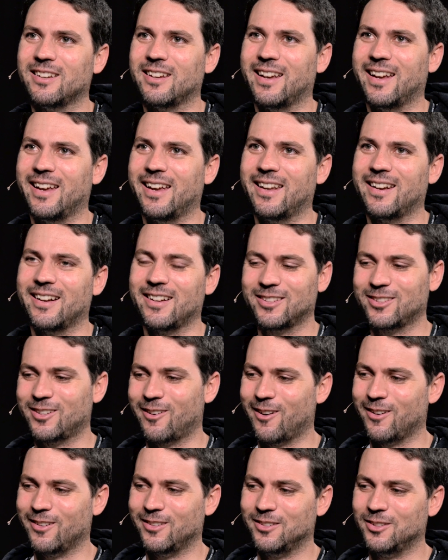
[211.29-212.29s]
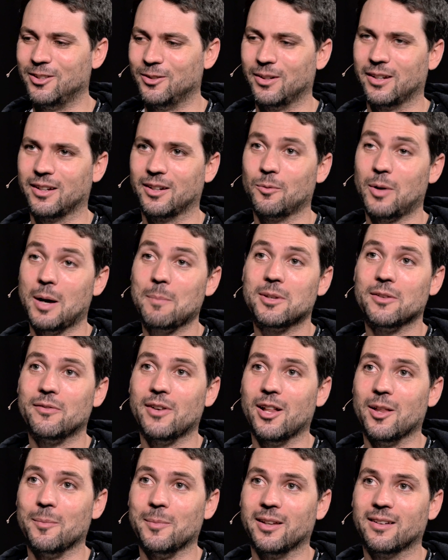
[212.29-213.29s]
and I started doing web
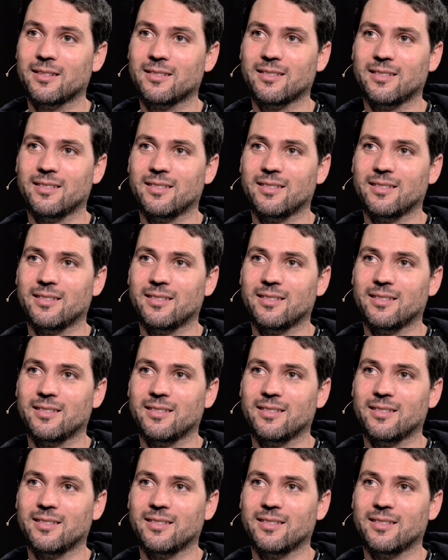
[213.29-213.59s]
development.